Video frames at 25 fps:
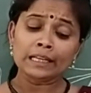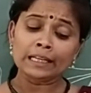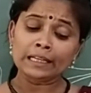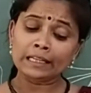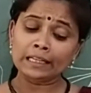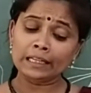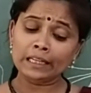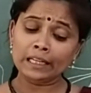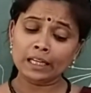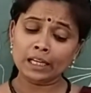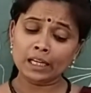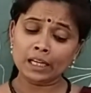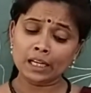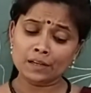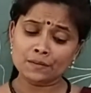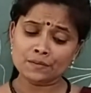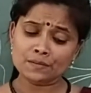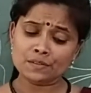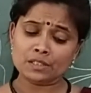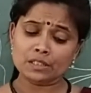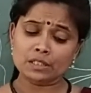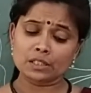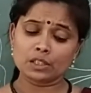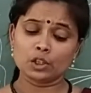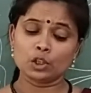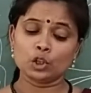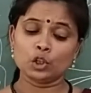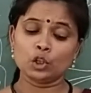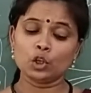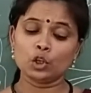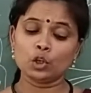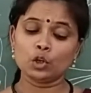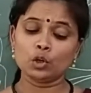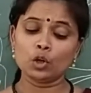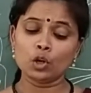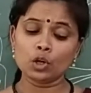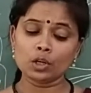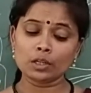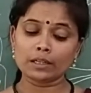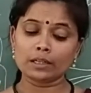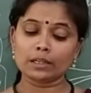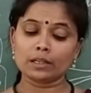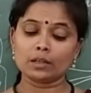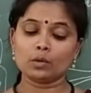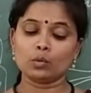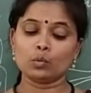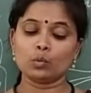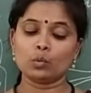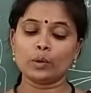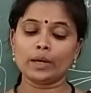Leaves
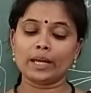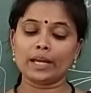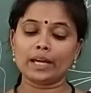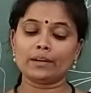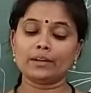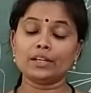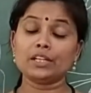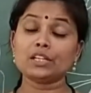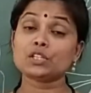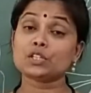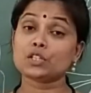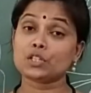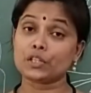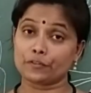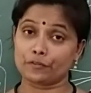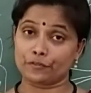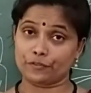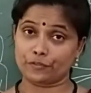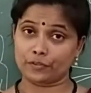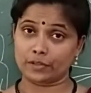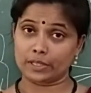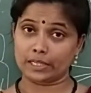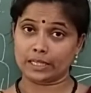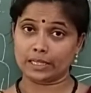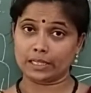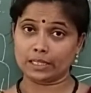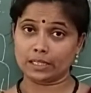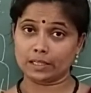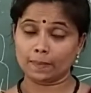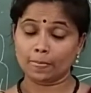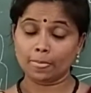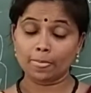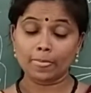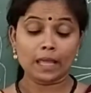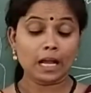look very different.